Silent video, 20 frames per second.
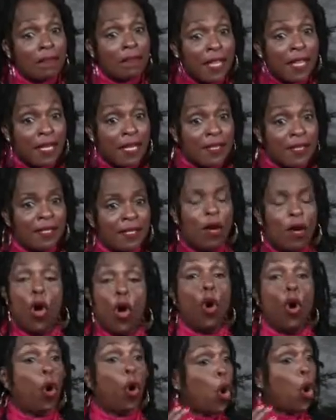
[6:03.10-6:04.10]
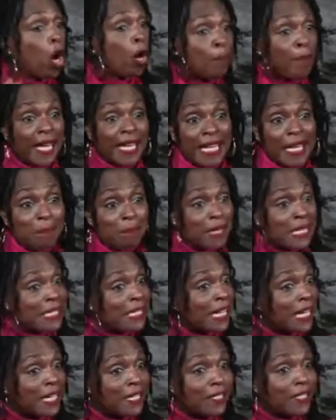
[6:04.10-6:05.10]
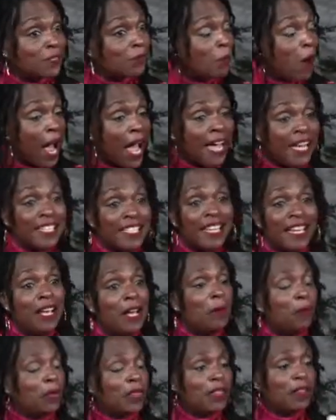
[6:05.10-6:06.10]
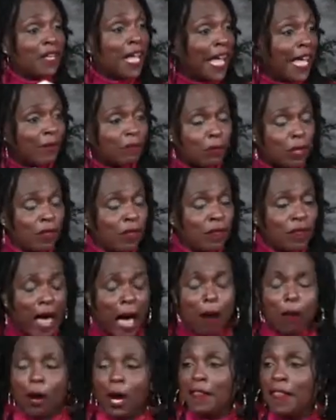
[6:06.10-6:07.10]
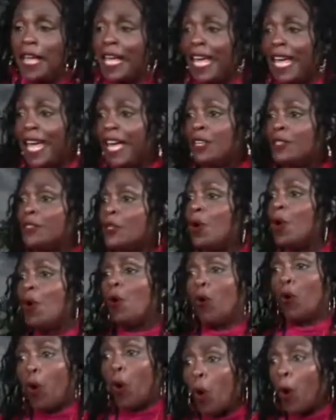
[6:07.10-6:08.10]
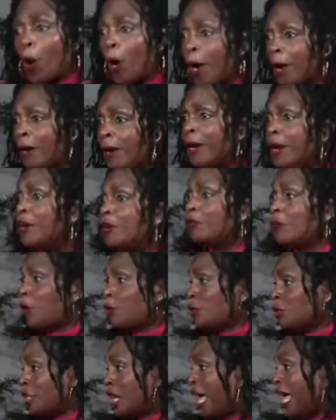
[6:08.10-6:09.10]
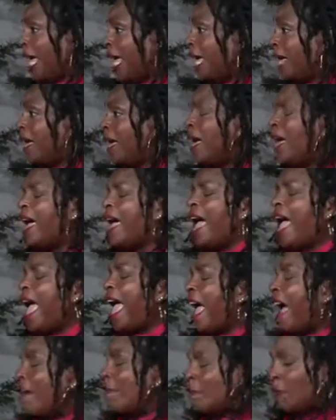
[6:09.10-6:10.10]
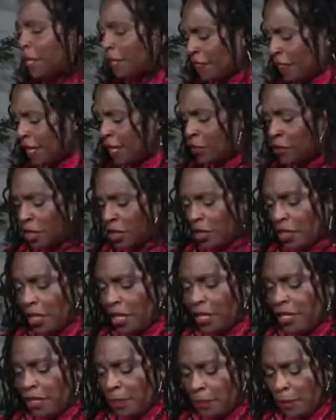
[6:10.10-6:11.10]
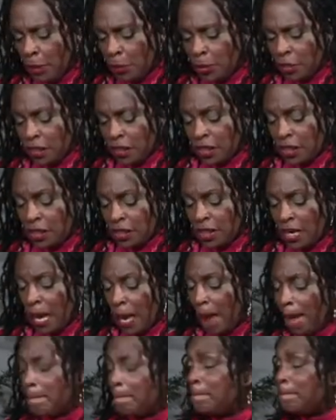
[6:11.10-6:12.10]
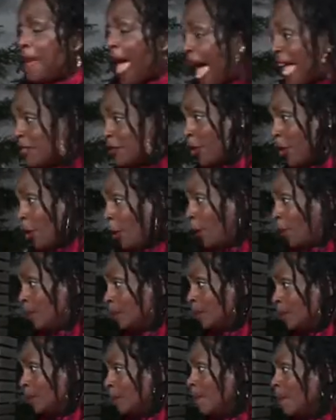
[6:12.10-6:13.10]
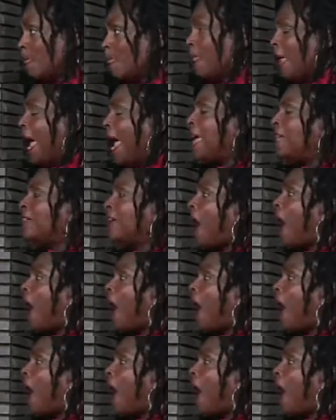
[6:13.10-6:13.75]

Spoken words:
of this, or making biscuits, right, with flour in her hands, or crocheting. Everything she did to me was just magical. And